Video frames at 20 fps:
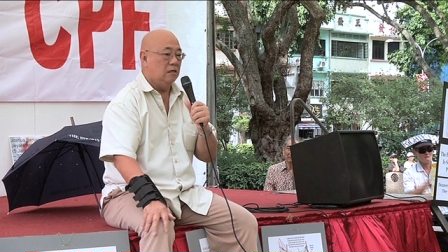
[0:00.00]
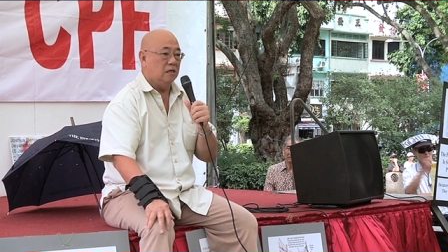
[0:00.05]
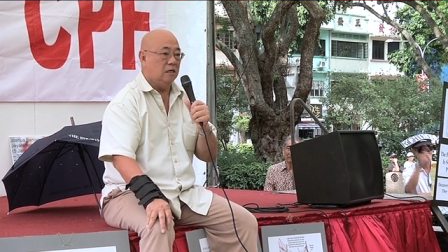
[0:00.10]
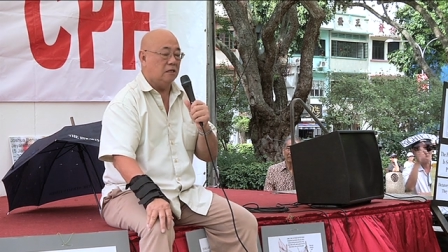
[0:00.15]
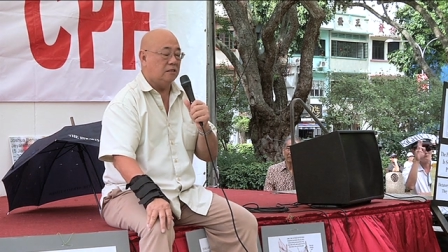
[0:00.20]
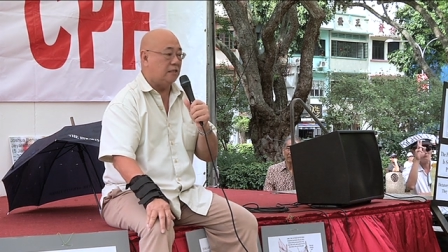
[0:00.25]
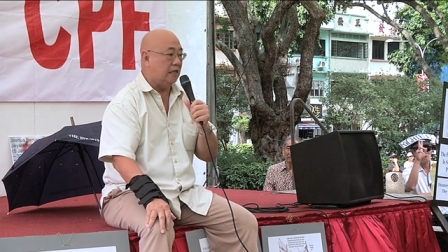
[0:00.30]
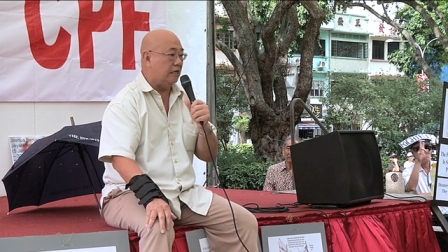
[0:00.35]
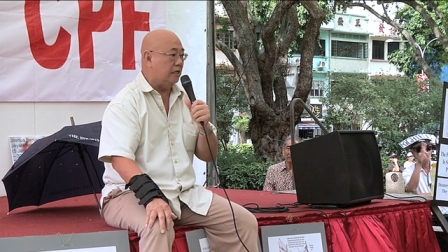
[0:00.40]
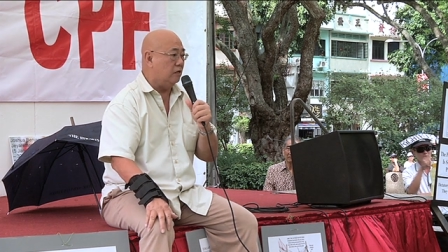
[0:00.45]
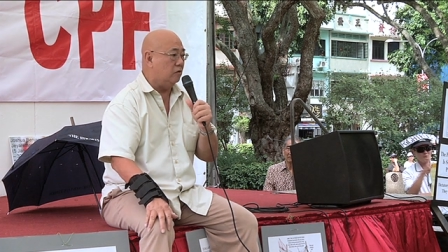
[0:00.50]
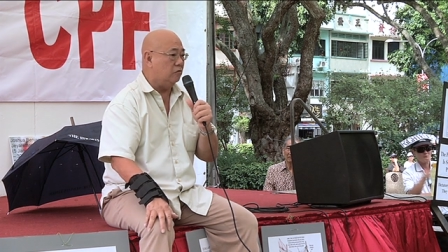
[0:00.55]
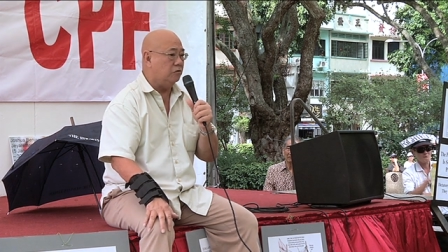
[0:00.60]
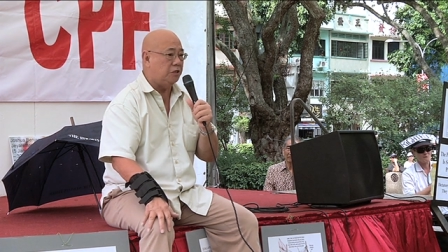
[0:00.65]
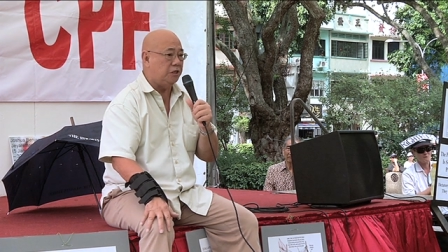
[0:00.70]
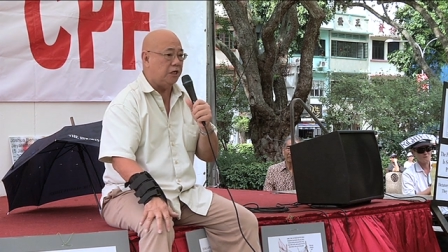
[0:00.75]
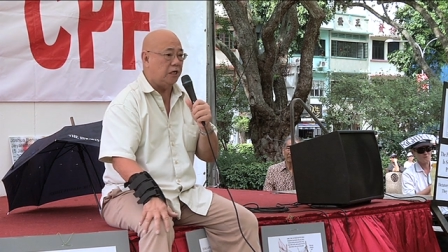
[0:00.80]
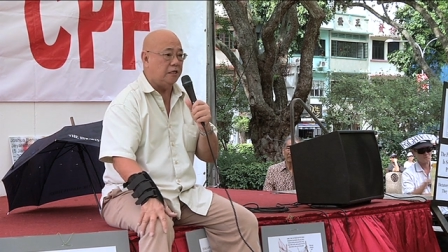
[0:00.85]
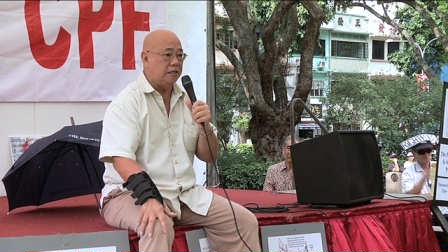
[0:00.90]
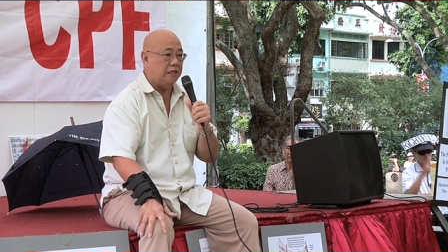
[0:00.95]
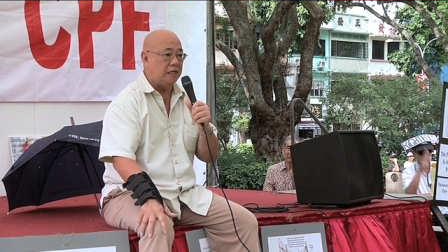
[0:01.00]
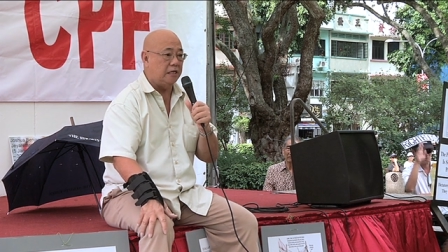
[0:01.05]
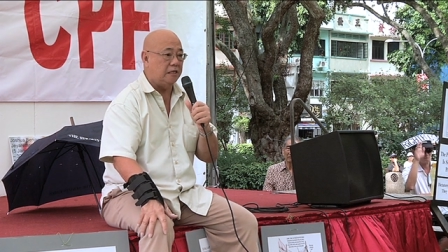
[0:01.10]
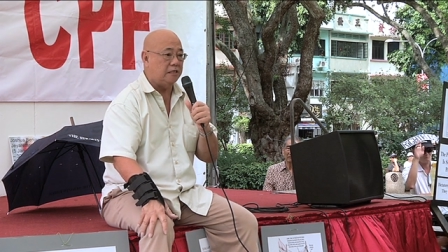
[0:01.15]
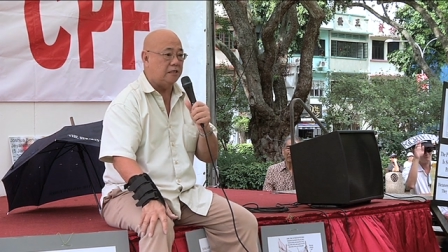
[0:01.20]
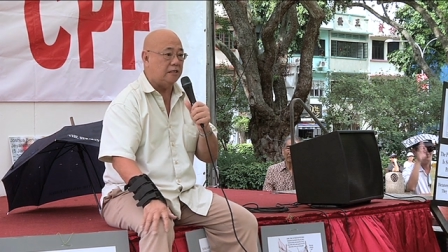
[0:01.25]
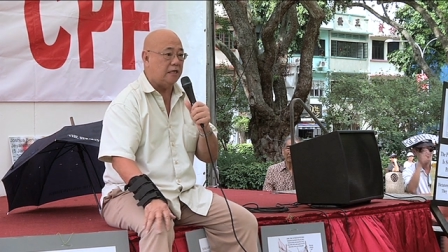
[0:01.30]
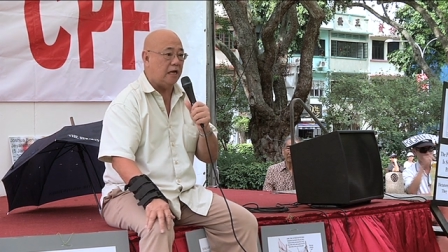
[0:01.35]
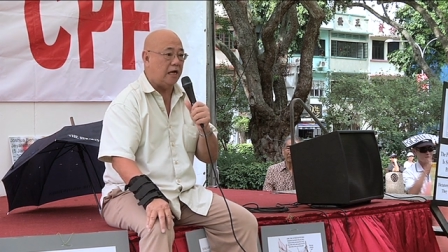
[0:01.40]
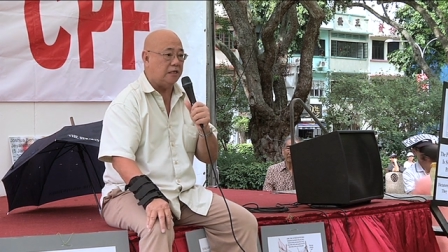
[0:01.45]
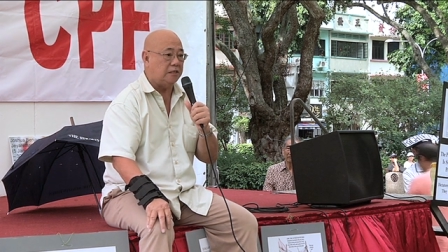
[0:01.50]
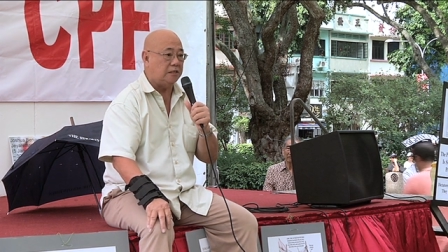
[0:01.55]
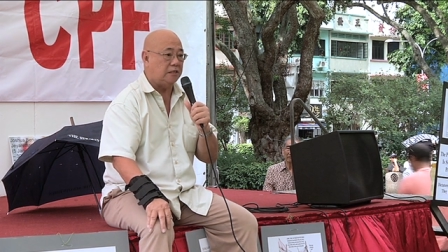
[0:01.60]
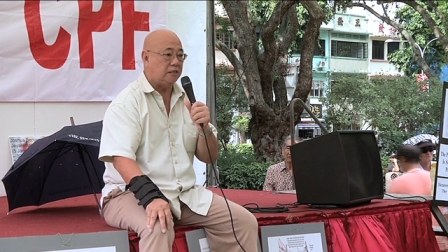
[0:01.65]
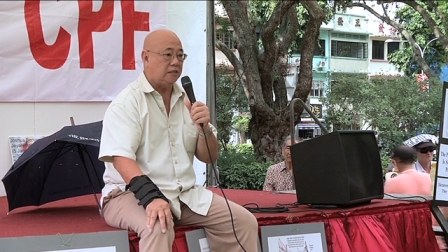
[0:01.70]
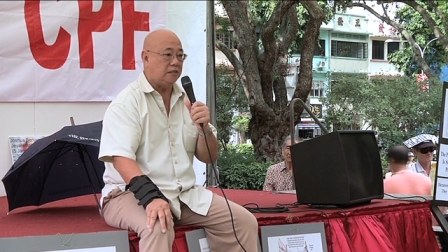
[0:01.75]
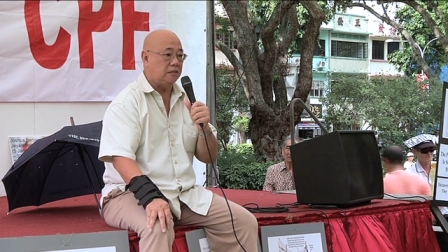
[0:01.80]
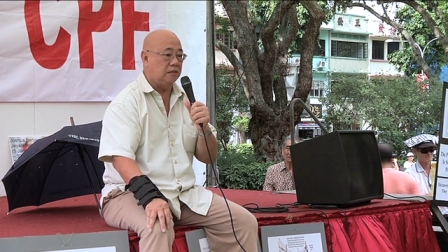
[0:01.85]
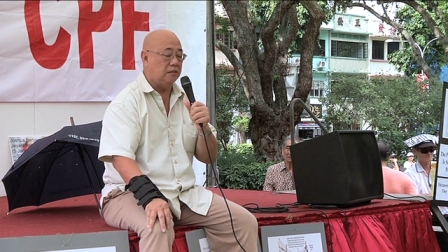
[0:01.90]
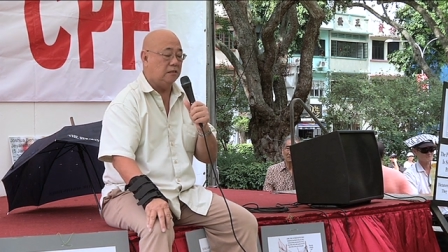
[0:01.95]
a single journey
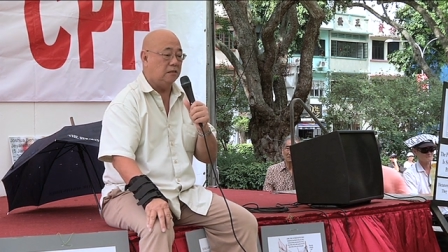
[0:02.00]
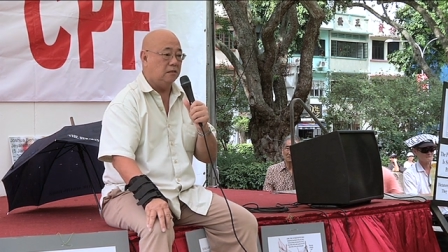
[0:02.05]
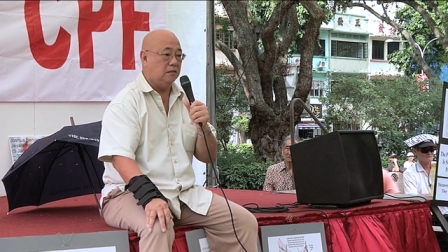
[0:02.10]
starts,